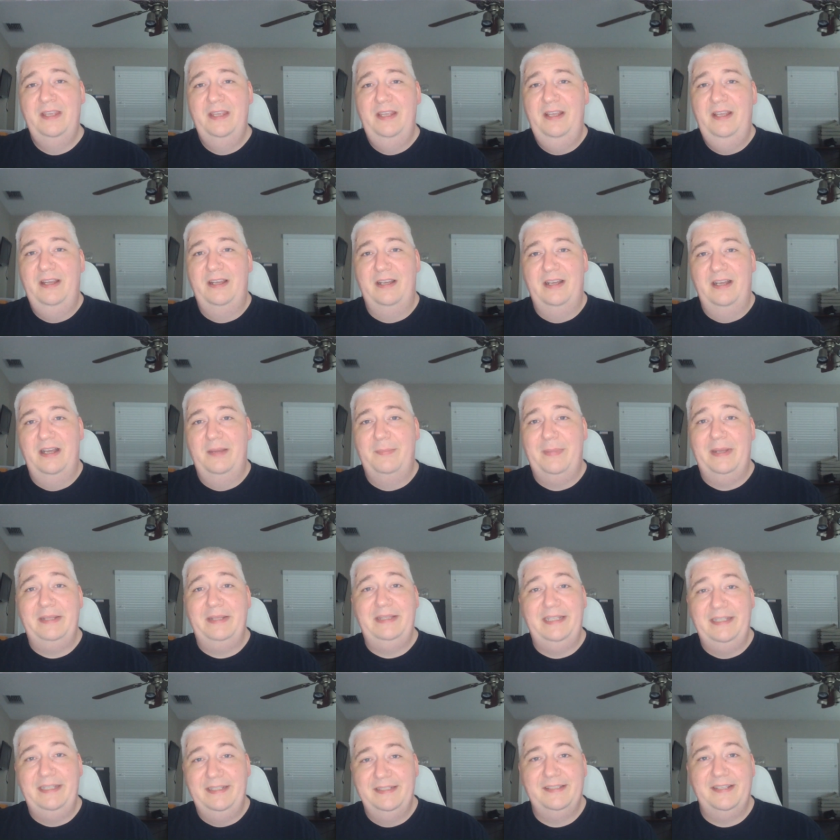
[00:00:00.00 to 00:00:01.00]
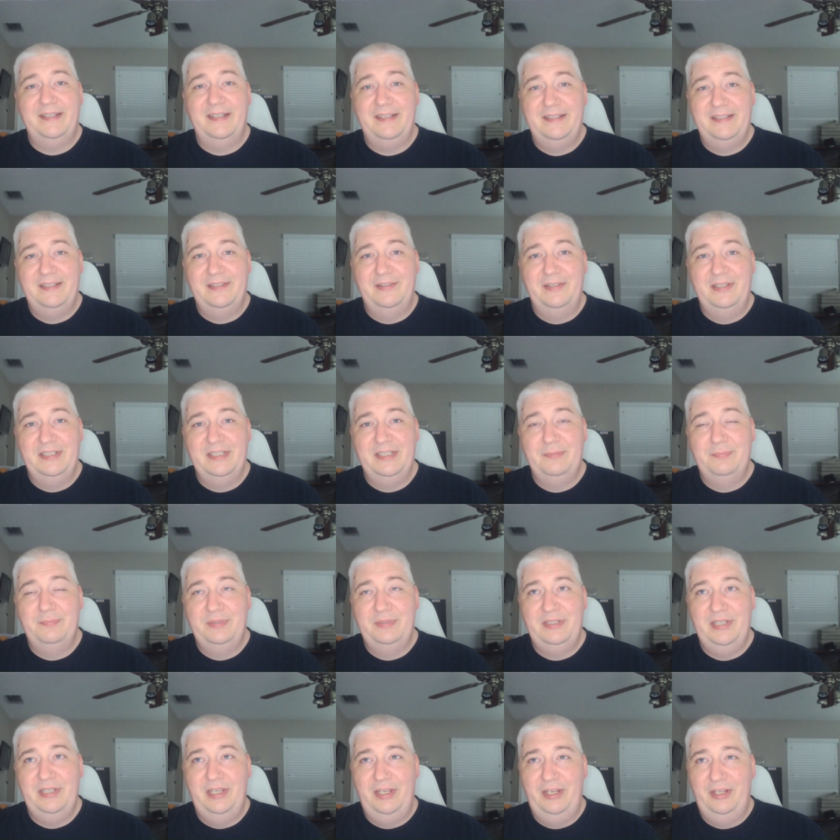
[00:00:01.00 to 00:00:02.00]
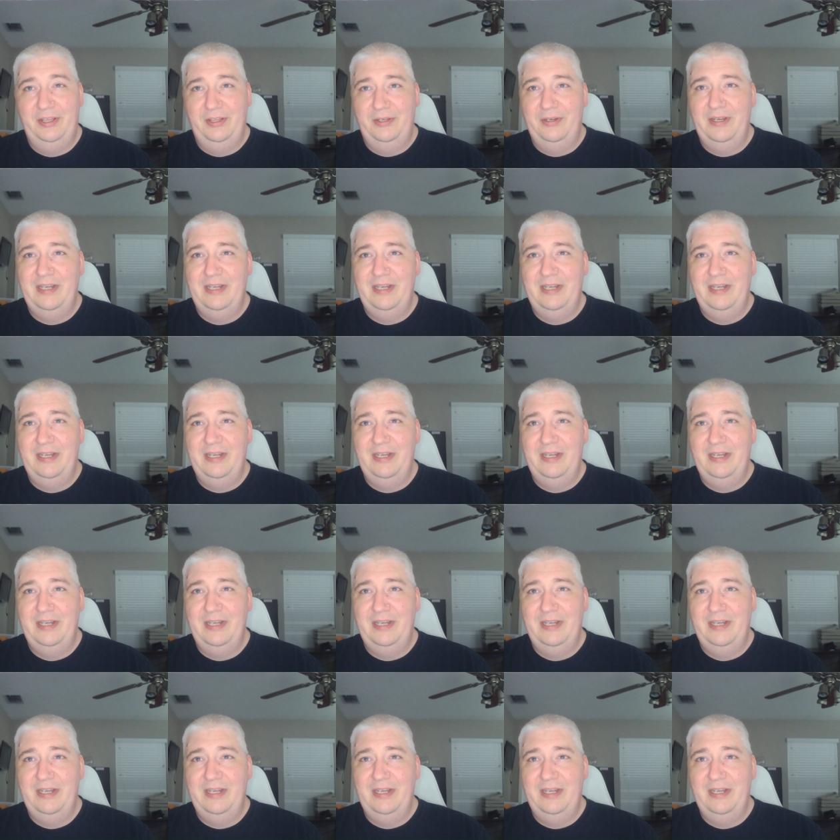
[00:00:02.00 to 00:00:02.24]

uh, about the Insight series in particular.